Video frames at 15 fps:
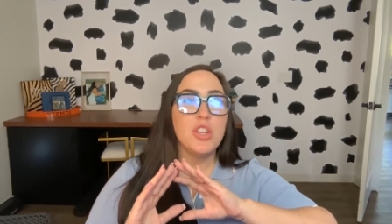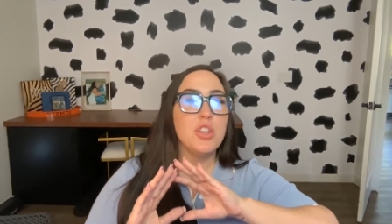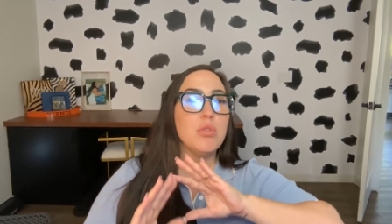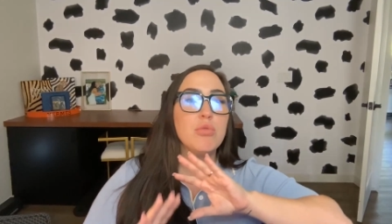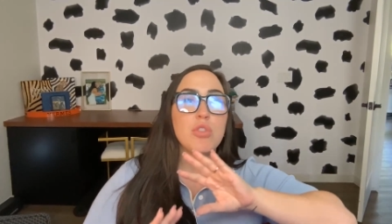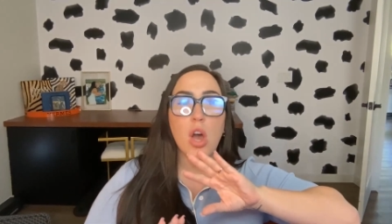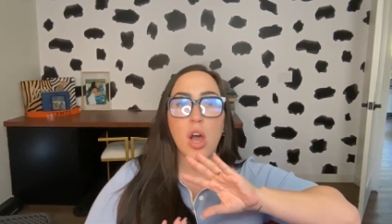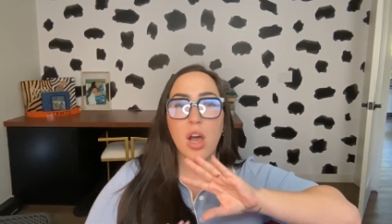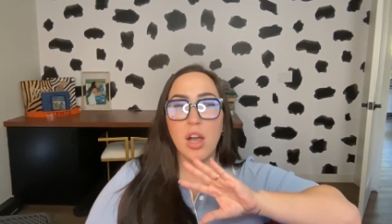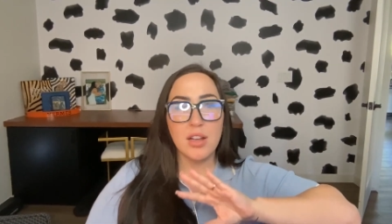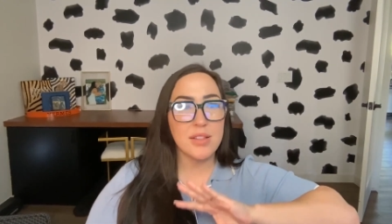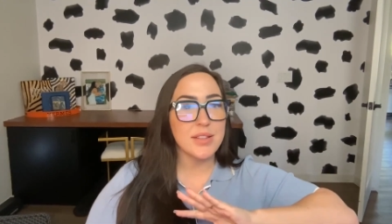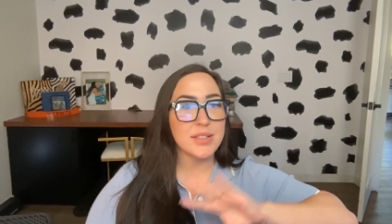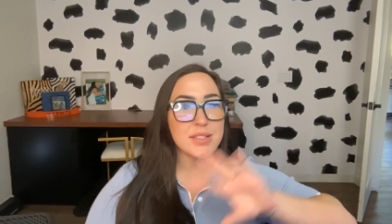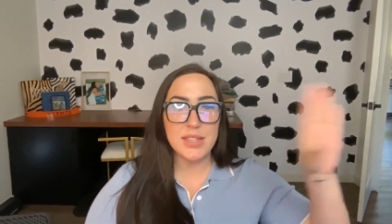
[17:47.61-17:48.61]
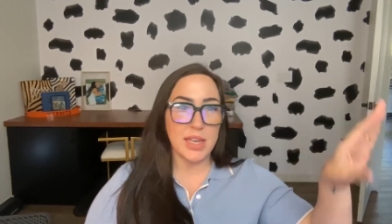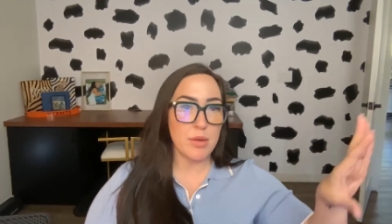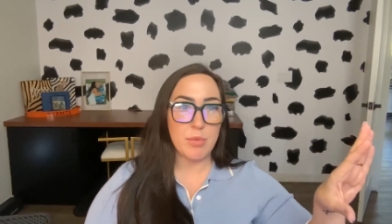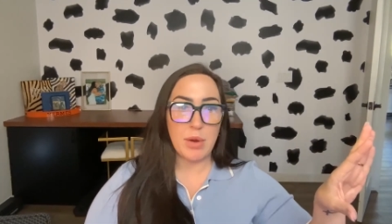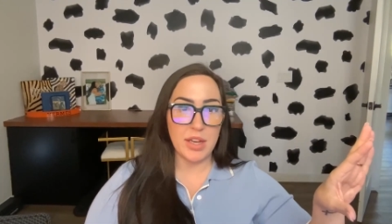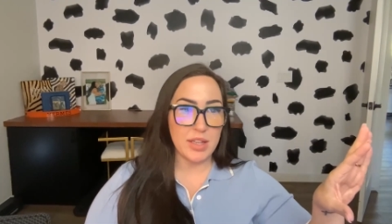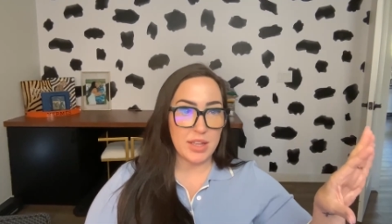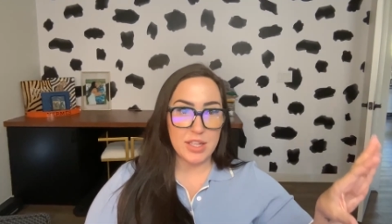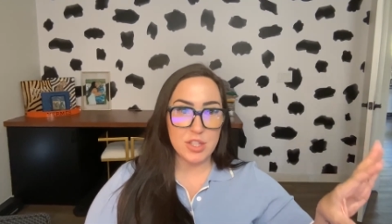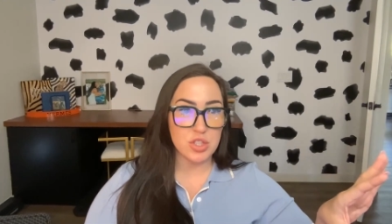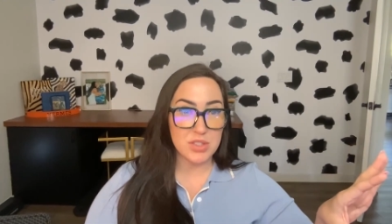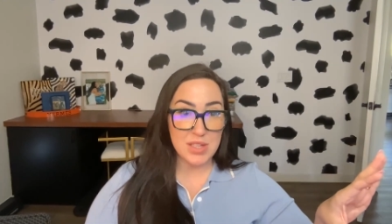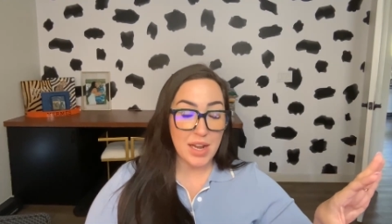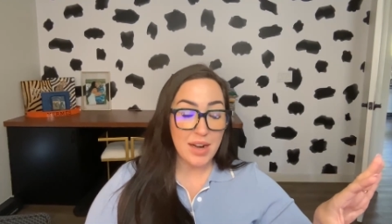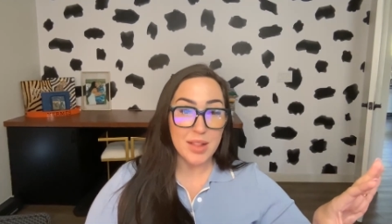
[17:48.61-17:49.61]
you knock the state
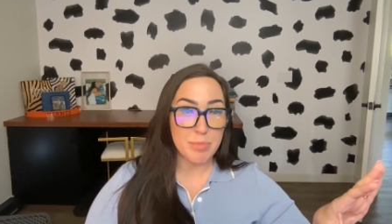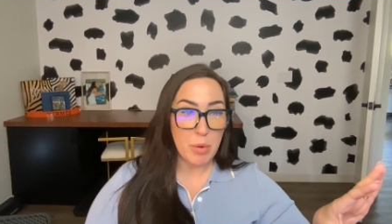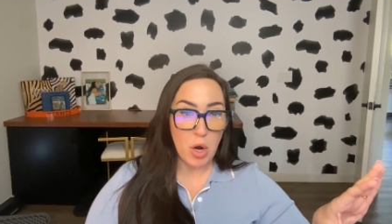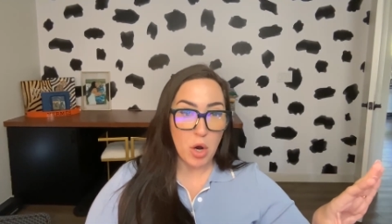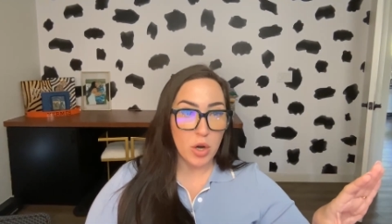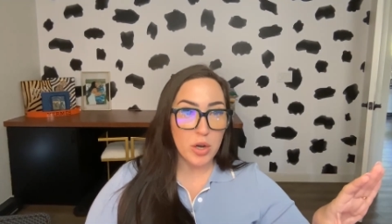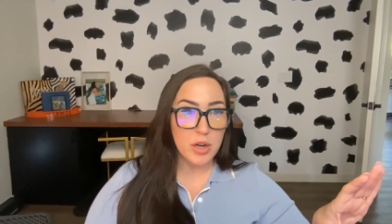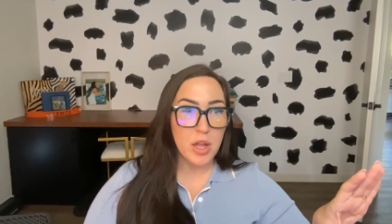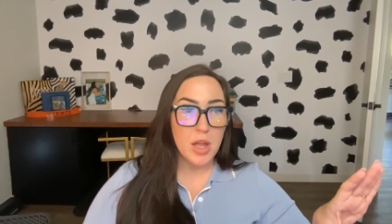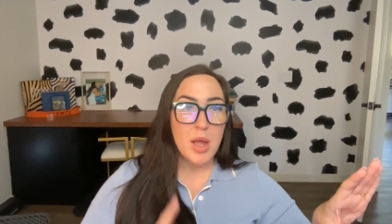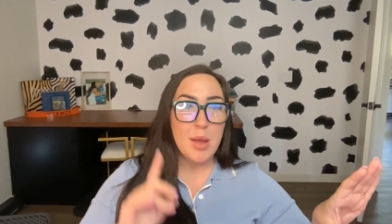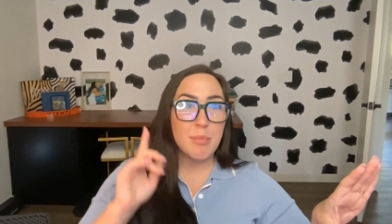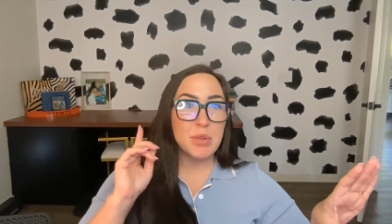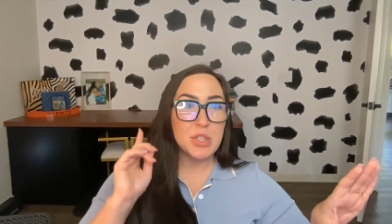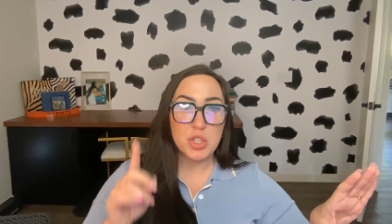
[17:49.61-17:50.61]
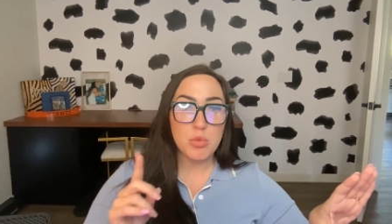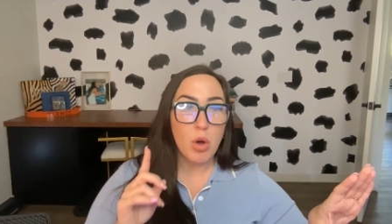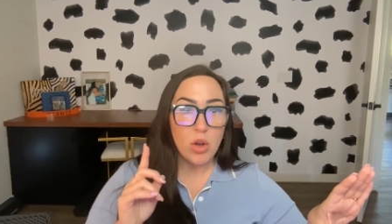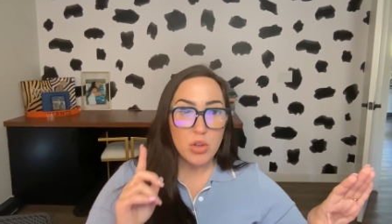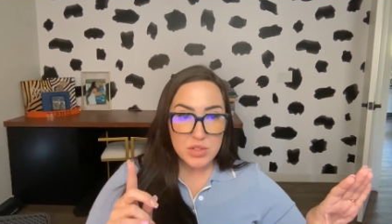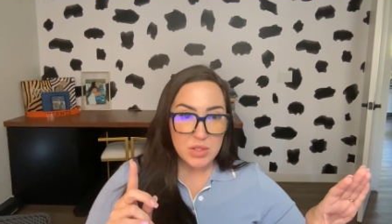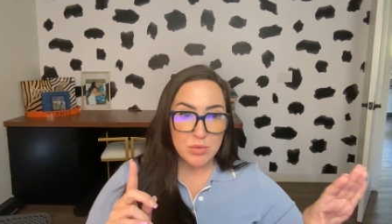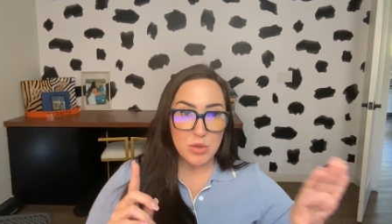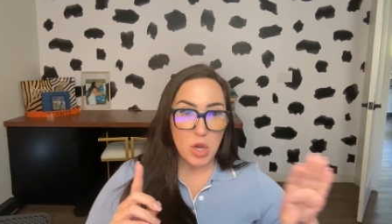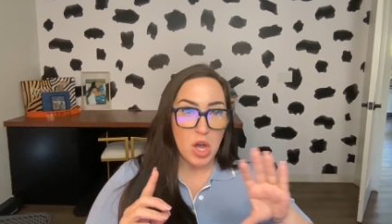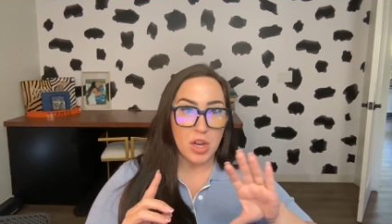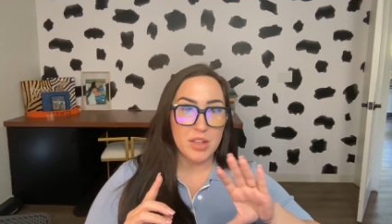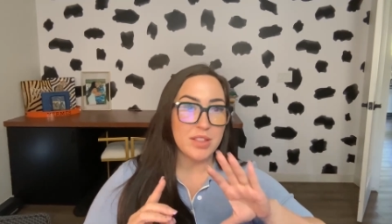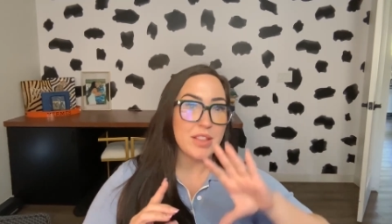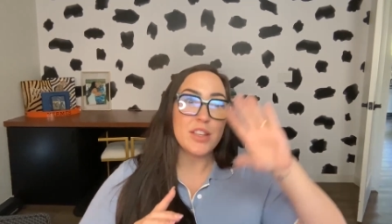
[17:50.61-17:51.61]
regulations out of the park, but you also
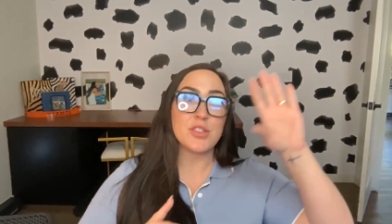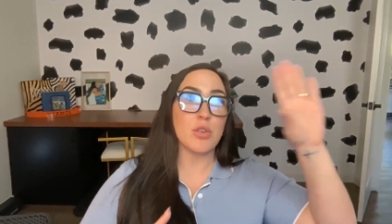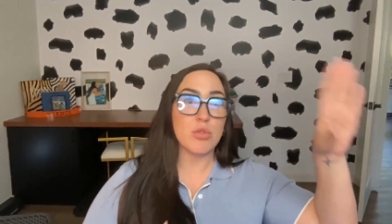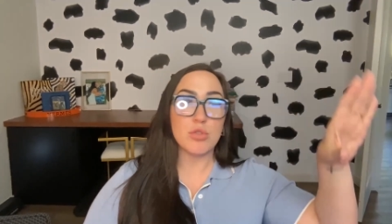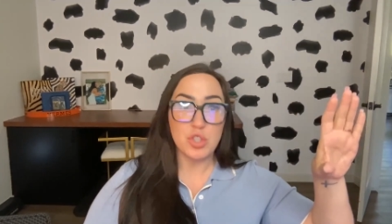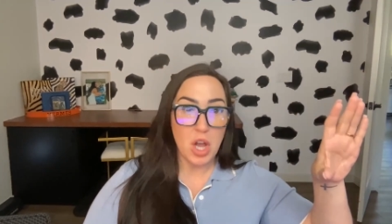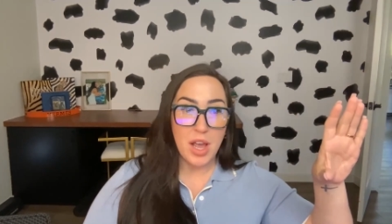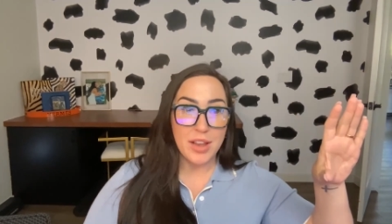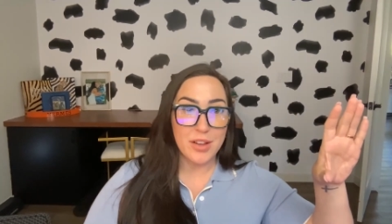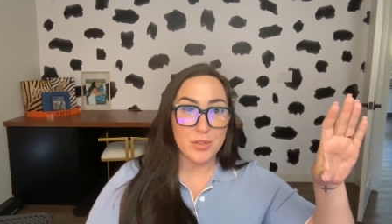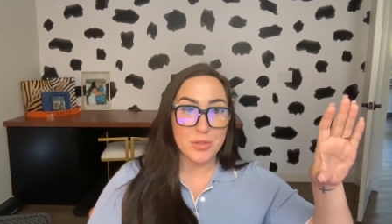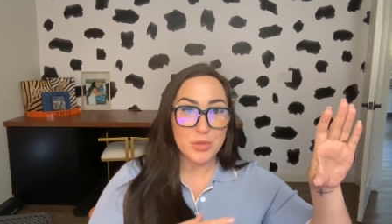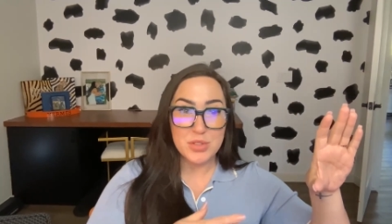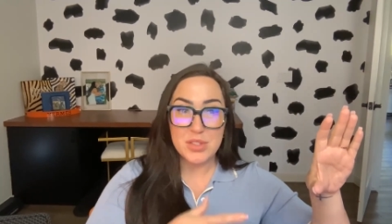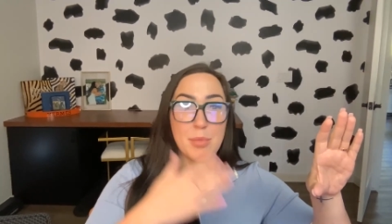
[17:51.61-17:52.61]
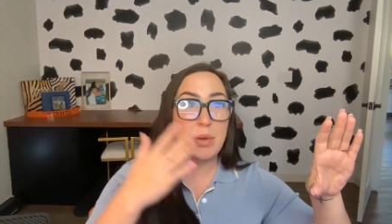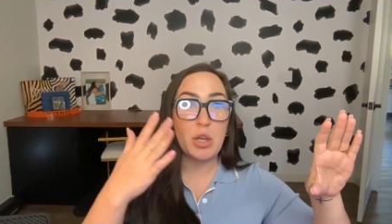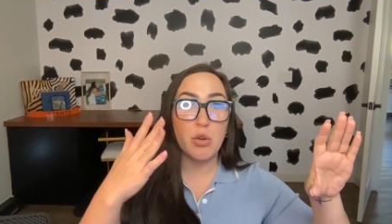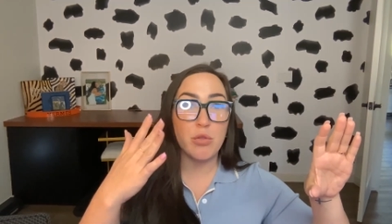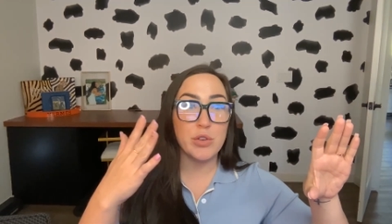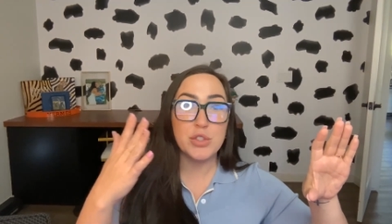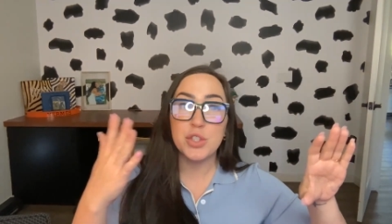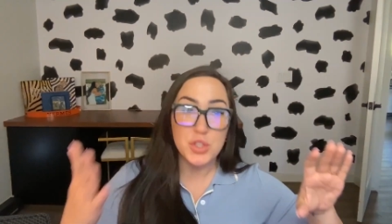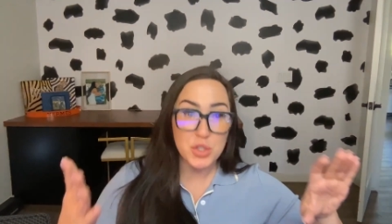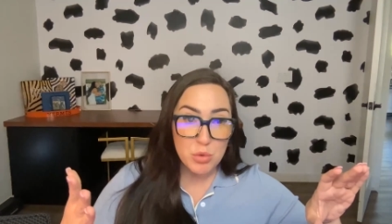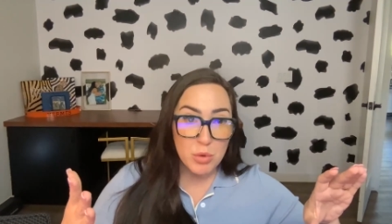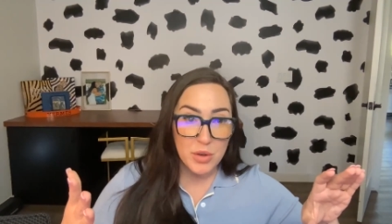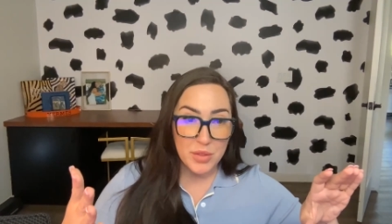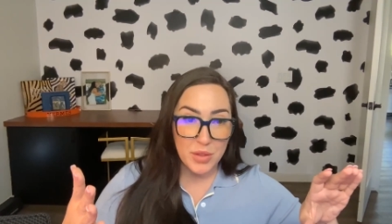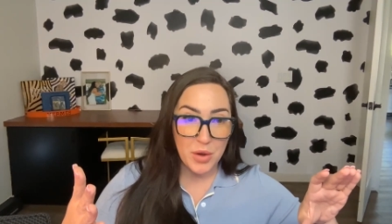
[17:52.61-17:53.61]
knock the adult child who's coming over to
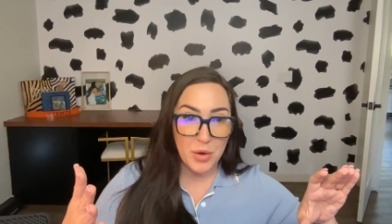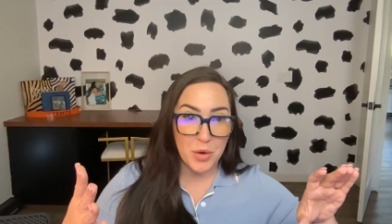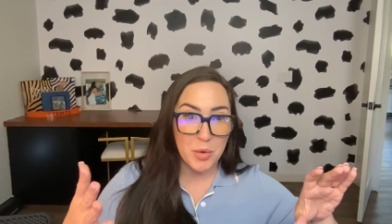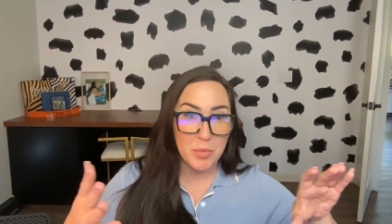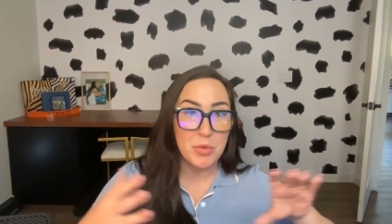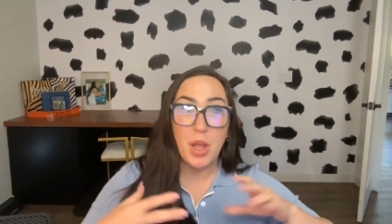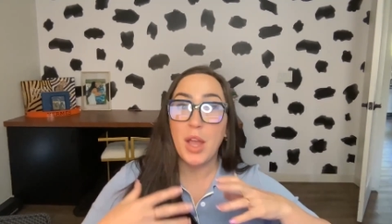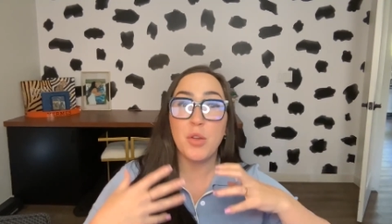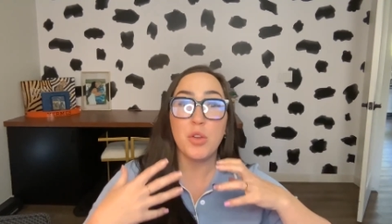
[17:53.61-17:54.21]
tour the home.